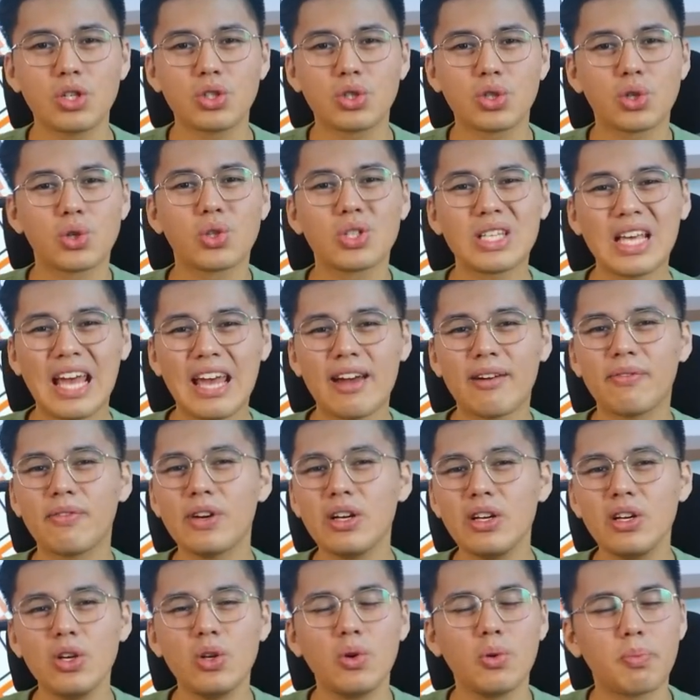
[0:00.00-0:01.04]
ensures
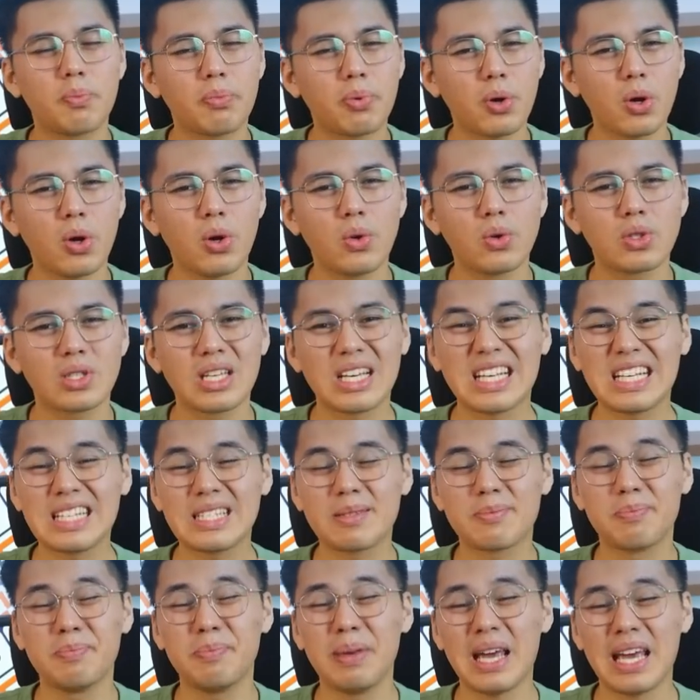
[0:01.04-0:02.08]
every new post
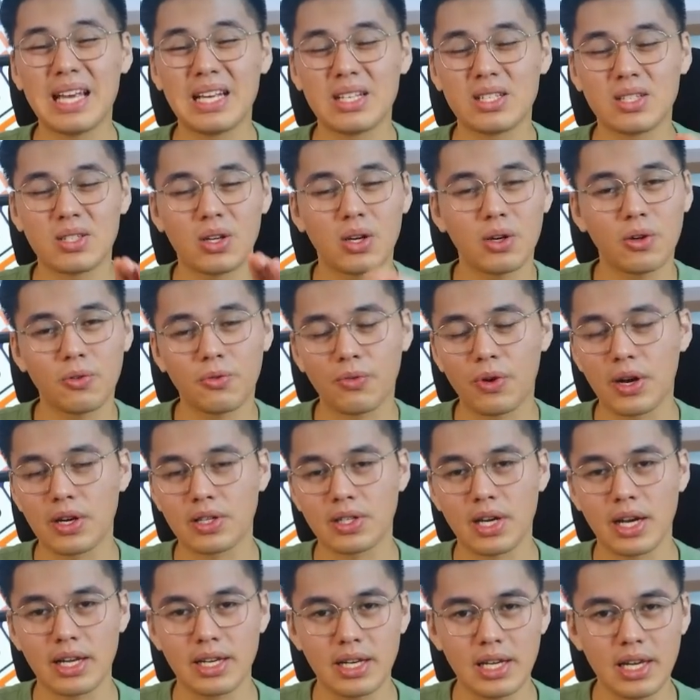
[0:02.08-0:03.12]
is based on
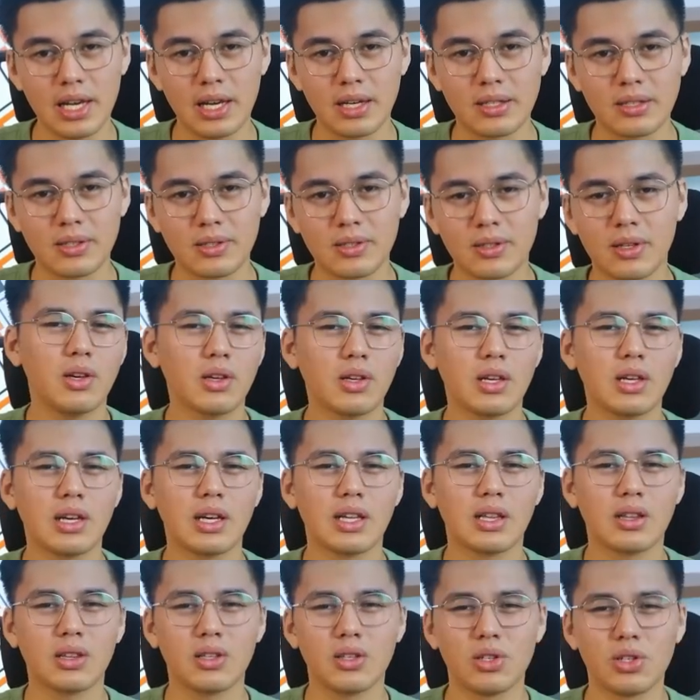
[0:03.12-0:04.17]
fresh ideas. Looking
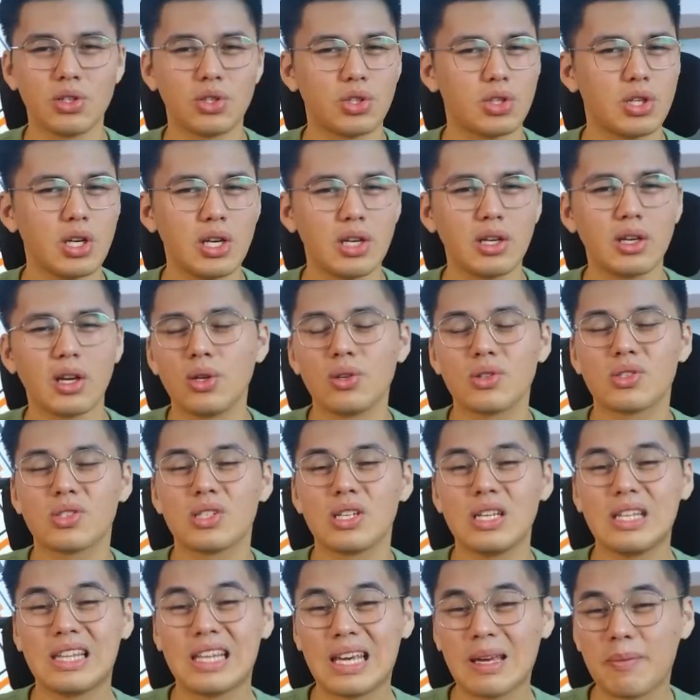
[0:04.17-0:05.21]
at the sheet, you'll
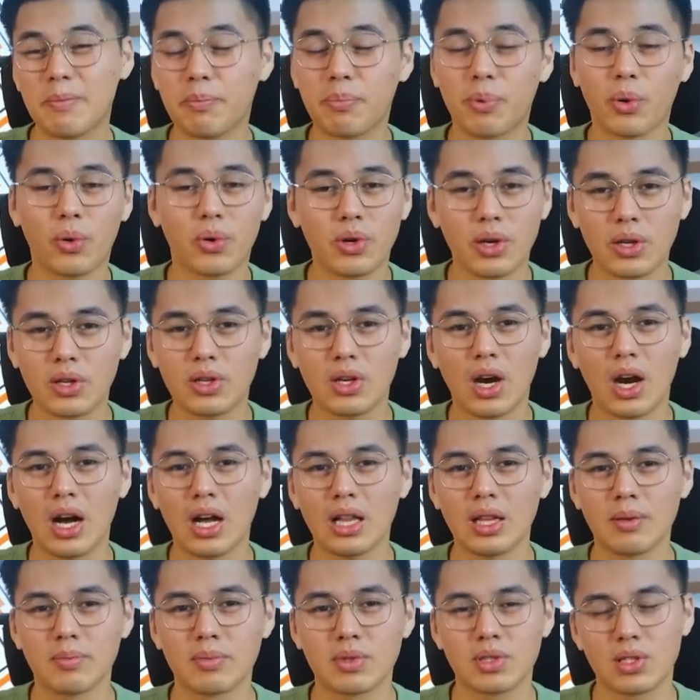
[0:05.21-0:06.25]
see the important
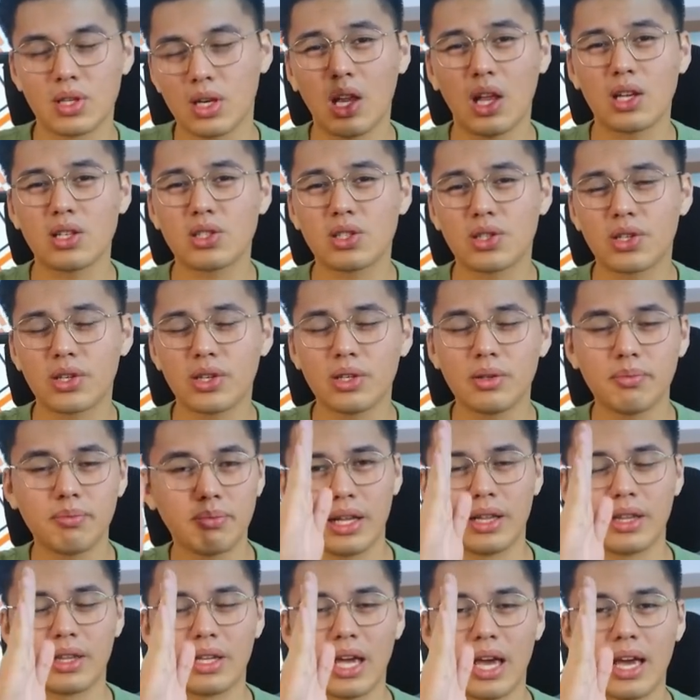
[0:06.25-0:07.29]
columns: cluster,
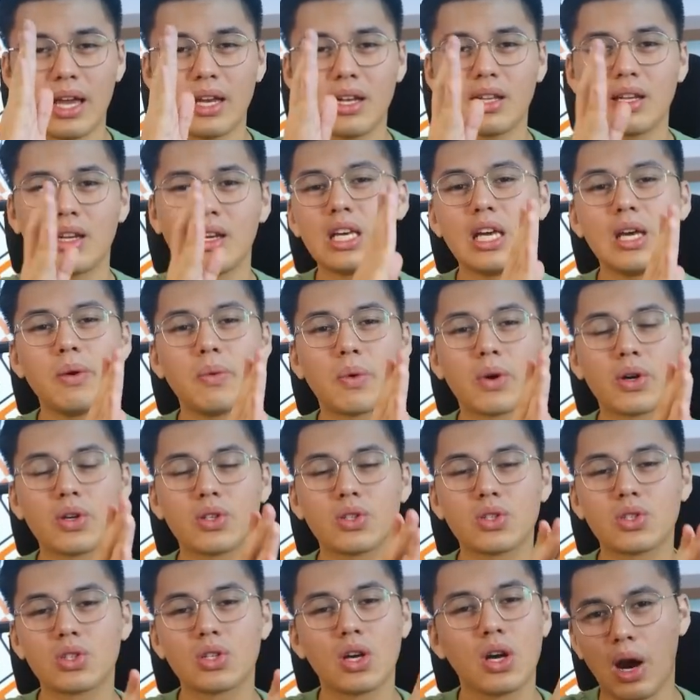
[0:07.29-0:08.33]
intent,
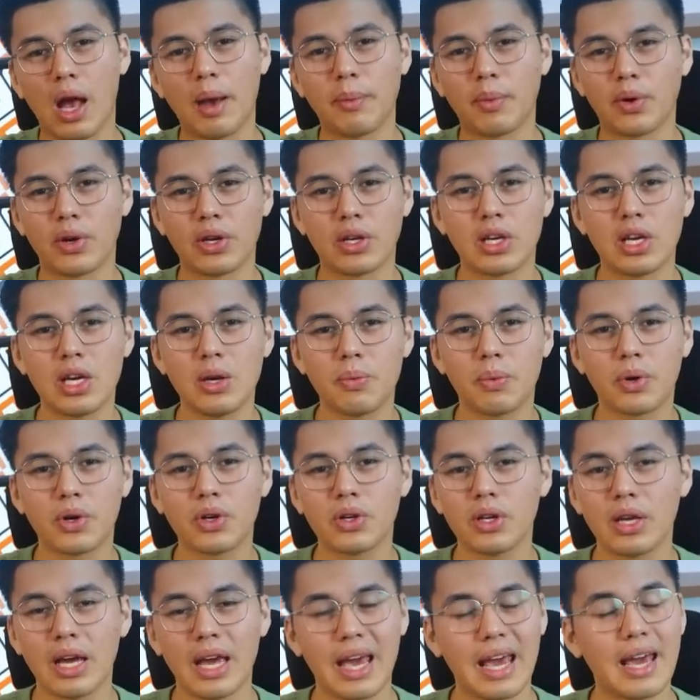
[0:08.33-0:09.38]
keywords, primary
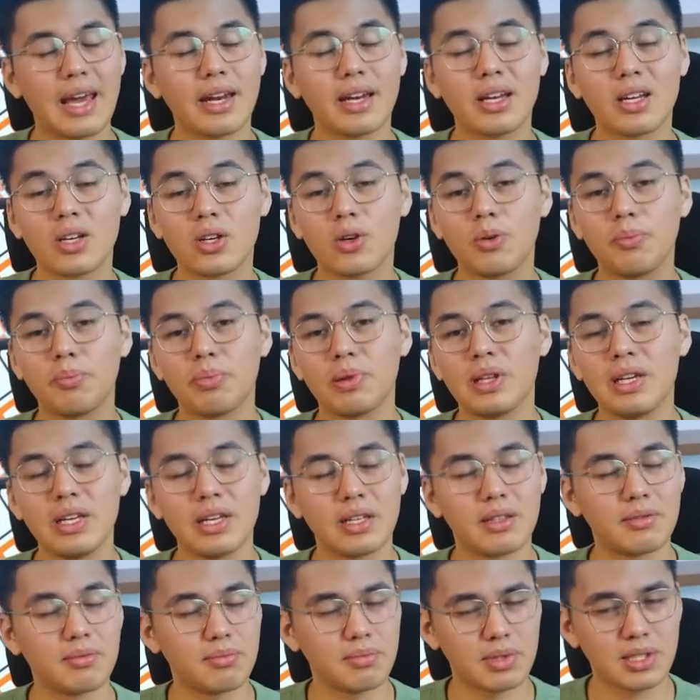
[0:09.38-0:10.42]
keyword, and
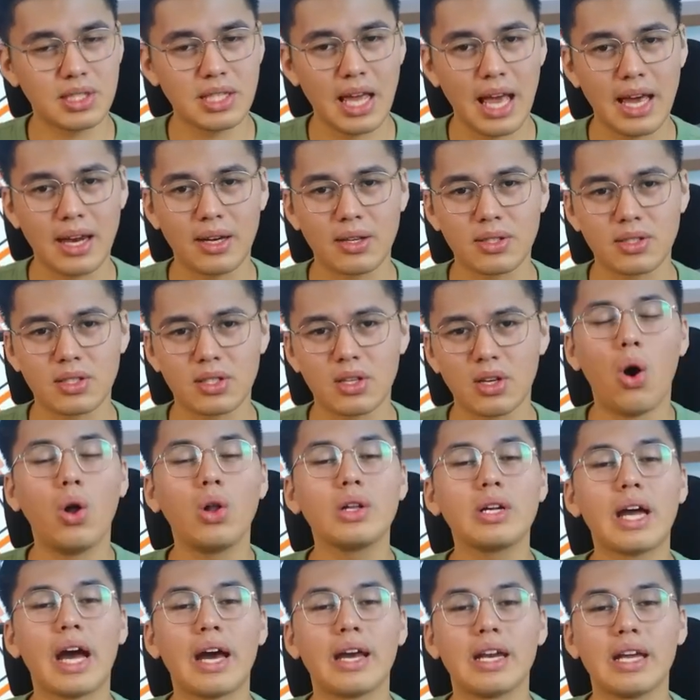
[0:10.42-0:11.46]
completed status,
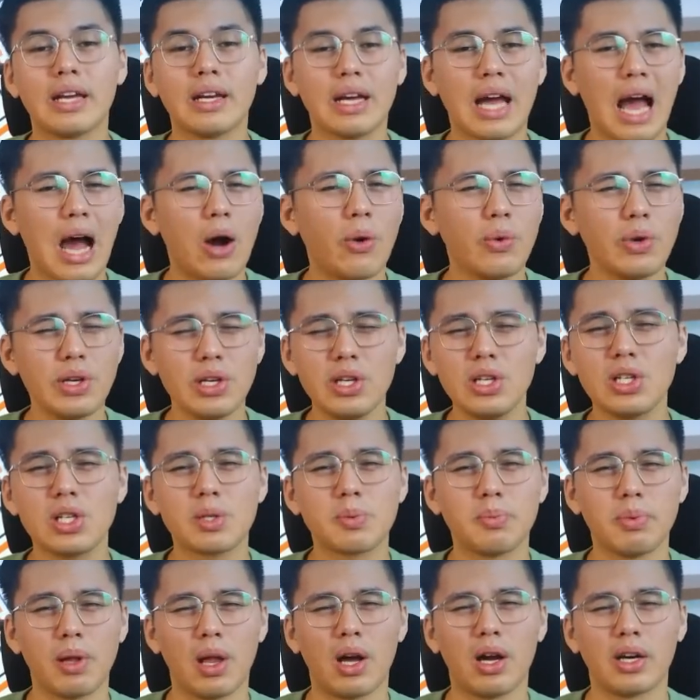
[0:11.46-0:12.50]
all guiding how
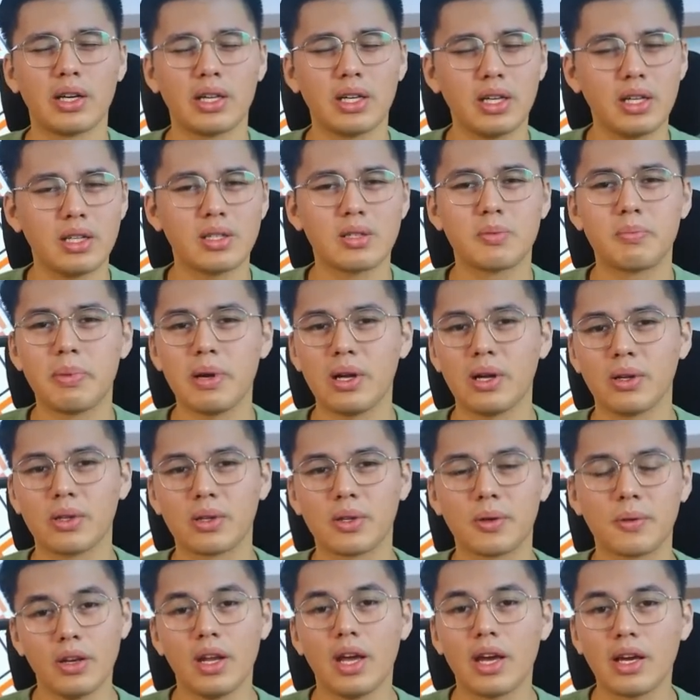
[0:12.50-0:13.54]
each blog is built.
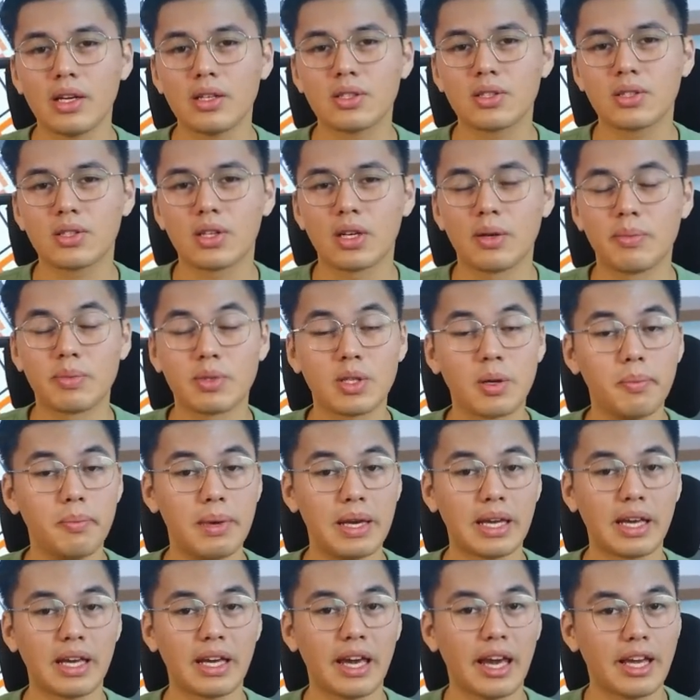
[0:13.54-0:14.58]
Next comes
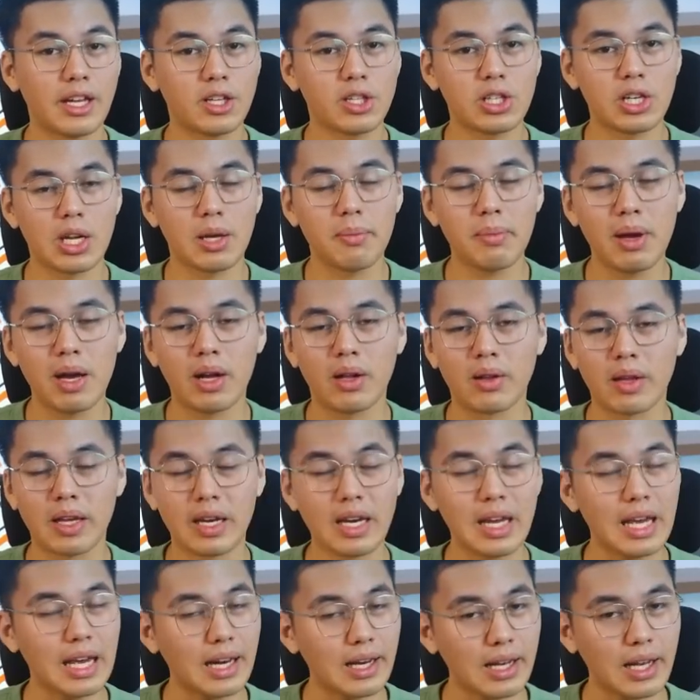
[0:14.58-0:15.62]
making HTML
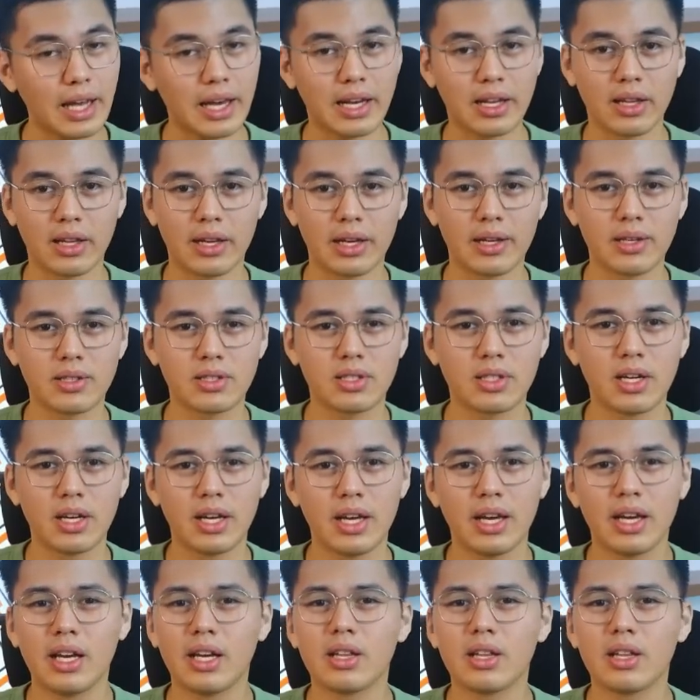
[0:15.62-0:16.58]
and inline links.